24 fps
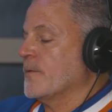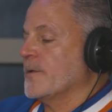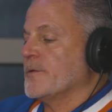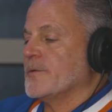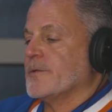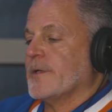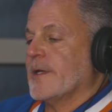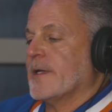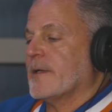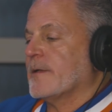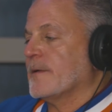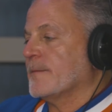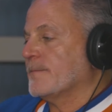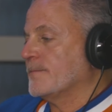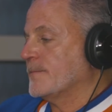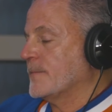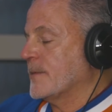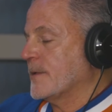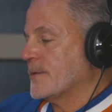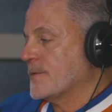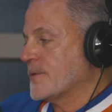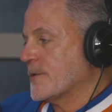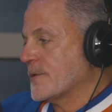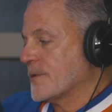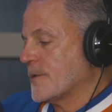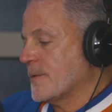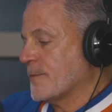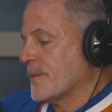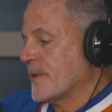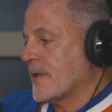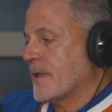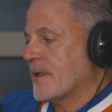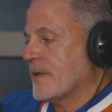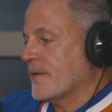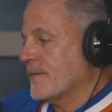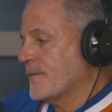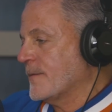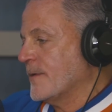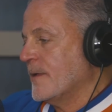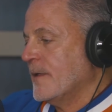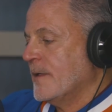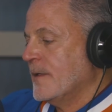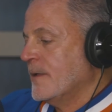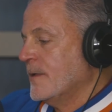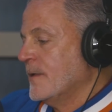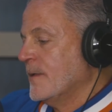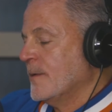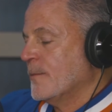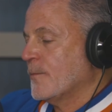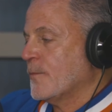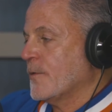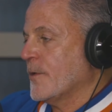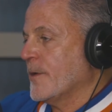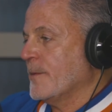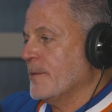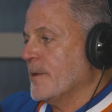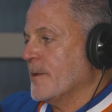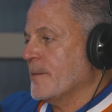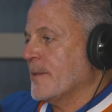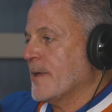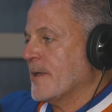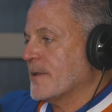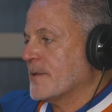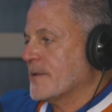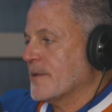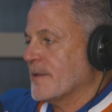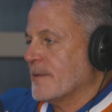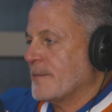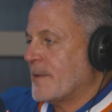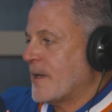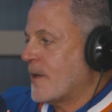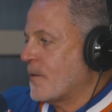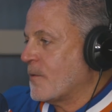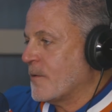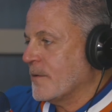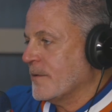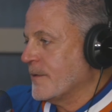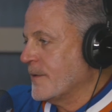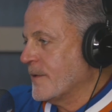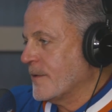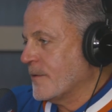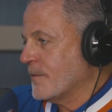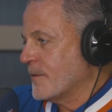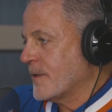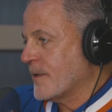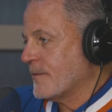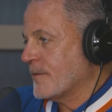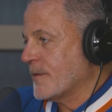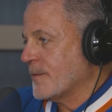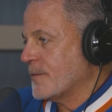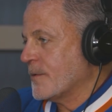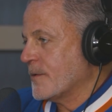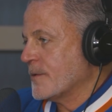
what did you add? Just some kind of premium onto the hourly or whatever the